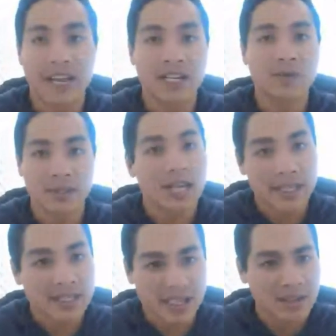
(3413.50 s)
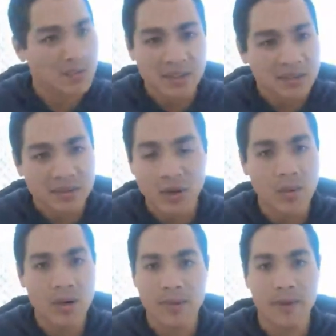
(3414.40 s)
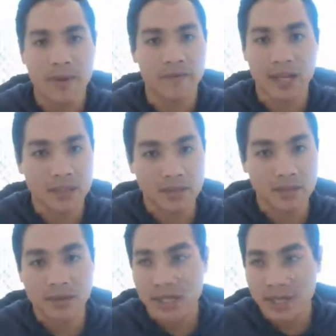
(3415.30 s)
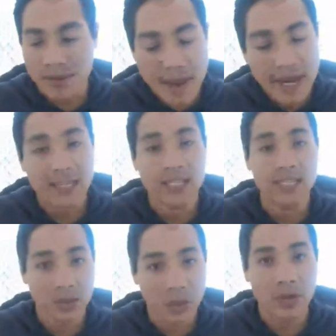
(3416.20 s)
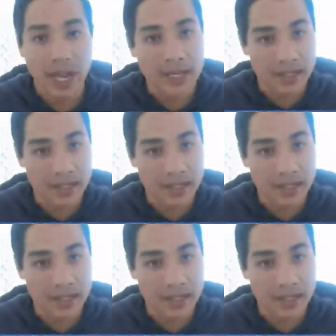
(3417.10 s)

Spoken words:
ladies, were like, "Yes, don't worry about that, you know, the main thing is you're okay.